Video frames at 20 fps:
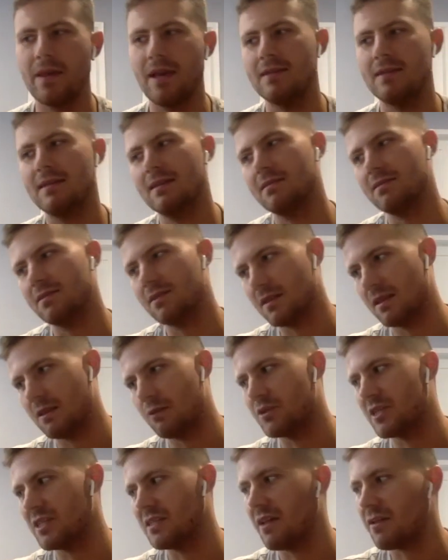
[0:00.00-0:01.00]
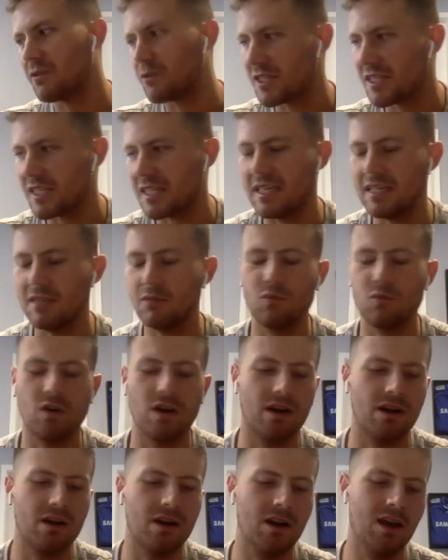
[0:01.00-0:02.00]
And then there was another scene
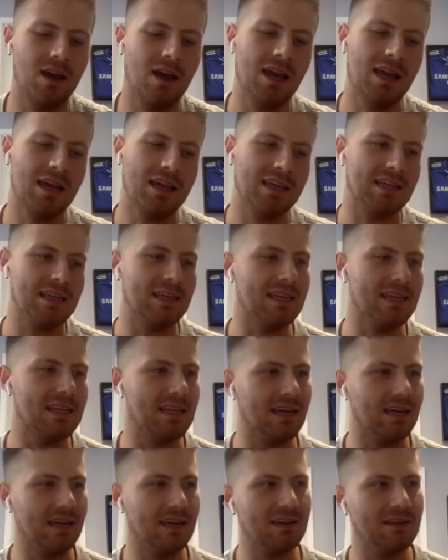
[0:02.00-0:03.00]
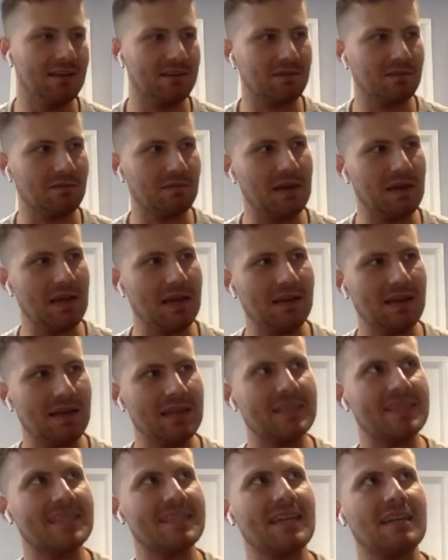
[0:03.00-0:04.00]
where he,
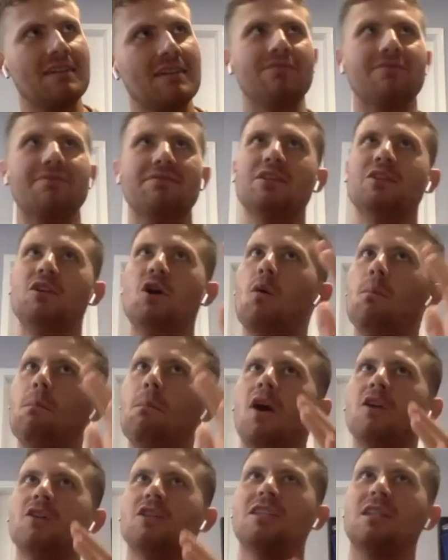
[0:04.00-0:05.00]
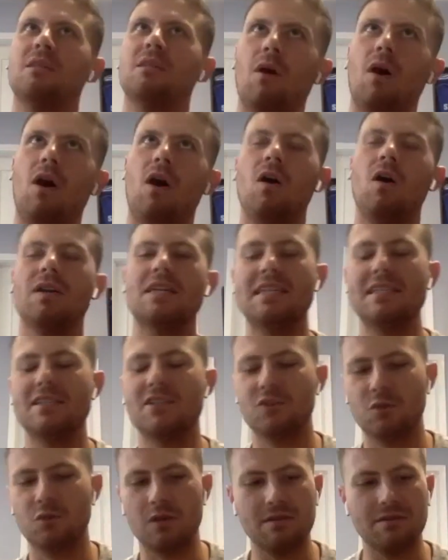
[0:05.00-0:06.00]
instead of punching the ball, he
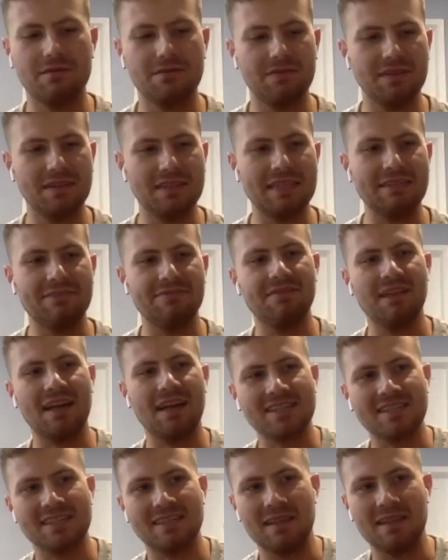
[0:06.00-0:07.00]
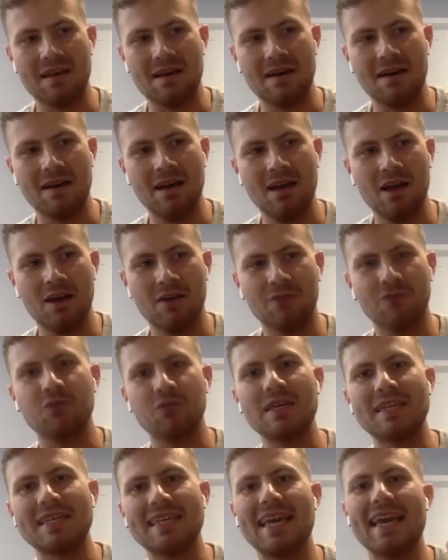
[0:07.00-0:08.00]
sort of deflects the
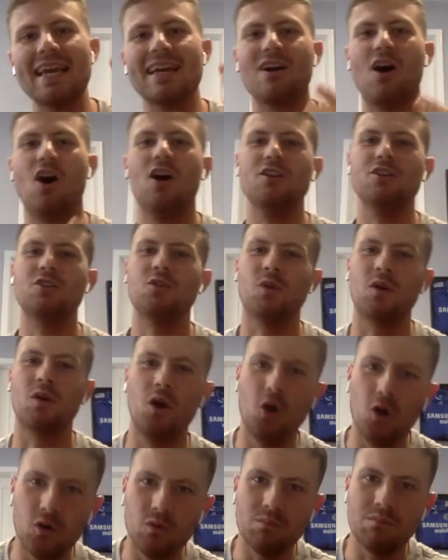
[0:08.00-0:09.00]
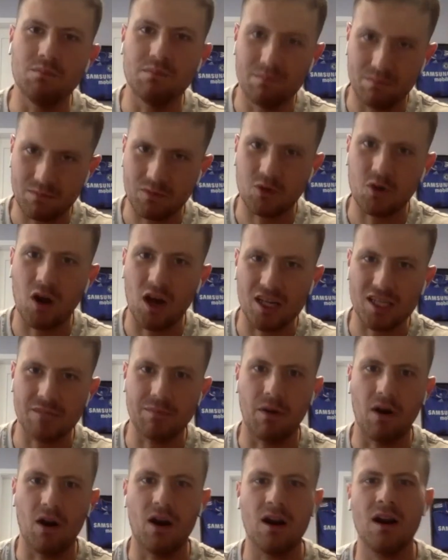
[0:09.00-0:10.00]
free kick onto our own
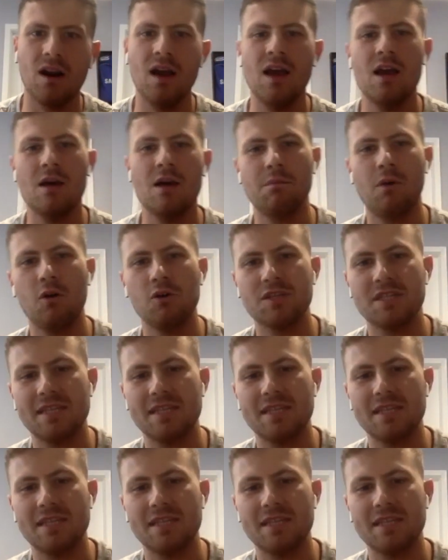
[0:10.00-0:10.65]
crossbar post